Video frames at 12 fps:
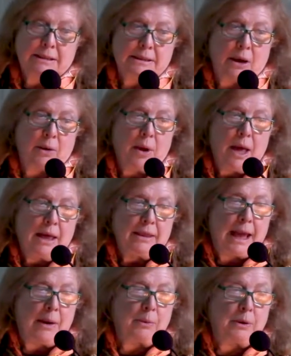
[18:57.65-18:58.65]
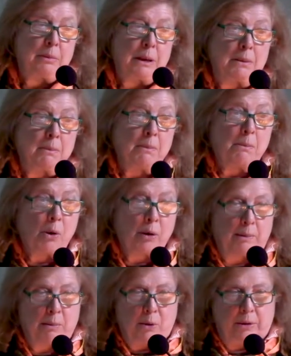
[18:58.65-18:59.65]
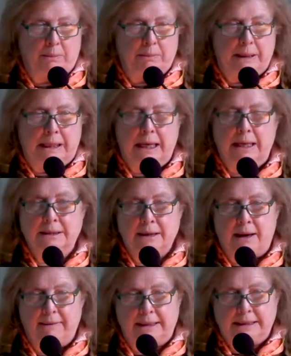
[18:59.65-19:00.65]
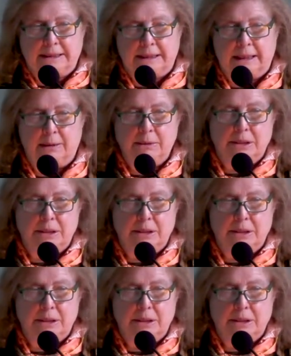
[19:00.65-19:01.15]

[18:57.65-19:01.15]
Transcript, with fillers: So that would have been more important because obviously it